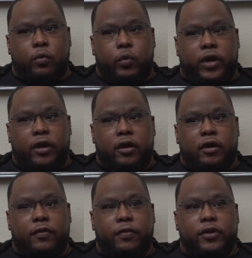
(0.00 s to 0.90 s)
where,
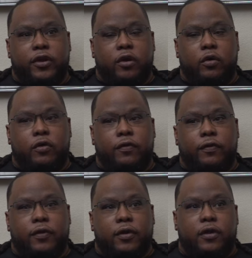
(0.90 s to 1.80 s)
you know,
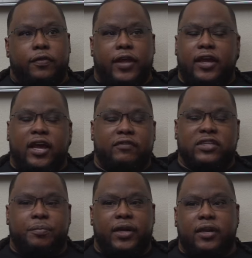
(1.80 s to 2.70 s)
they ain't have to
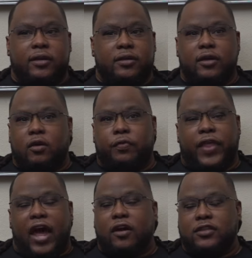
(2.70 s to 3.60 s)
spend you no know,
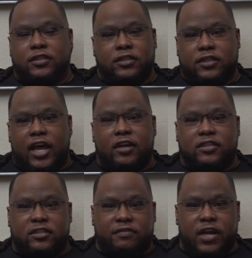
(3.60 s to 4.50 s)
thousands and
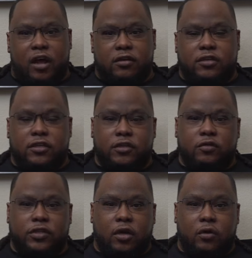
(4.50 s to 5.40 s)
thousands of dollars to do
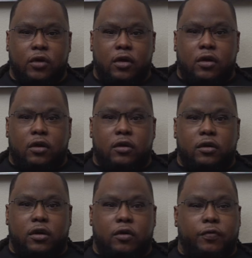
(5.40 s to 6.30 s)
so
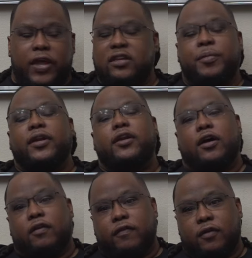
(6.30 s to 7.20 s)
you know, they spend
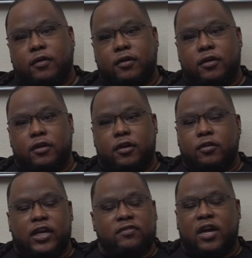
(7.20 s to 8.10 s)
enough. Right, you know,
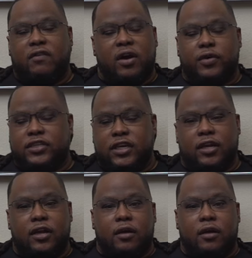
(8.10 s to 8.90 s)
right, that's what right. I've always said.